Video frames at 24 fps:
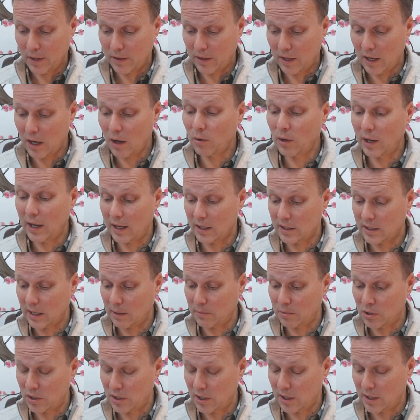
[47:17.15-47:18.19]
The only
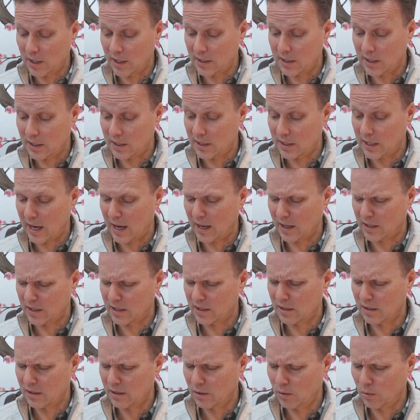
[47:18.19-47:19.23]
exception to this is
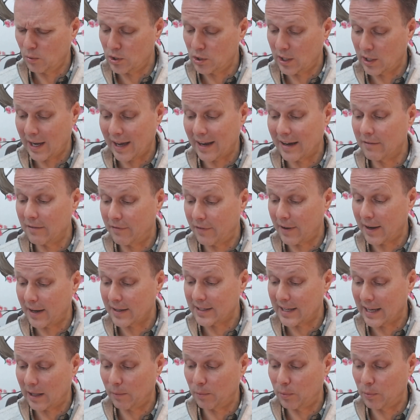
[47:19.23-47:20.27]
sex, which can in
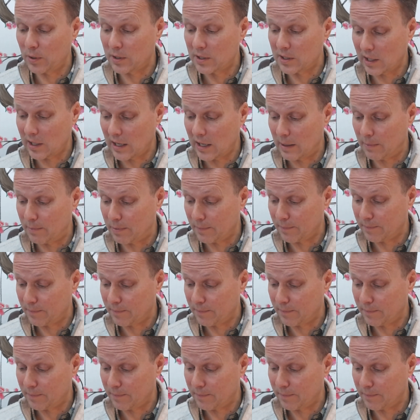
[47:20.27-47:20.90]
fact help with sleep.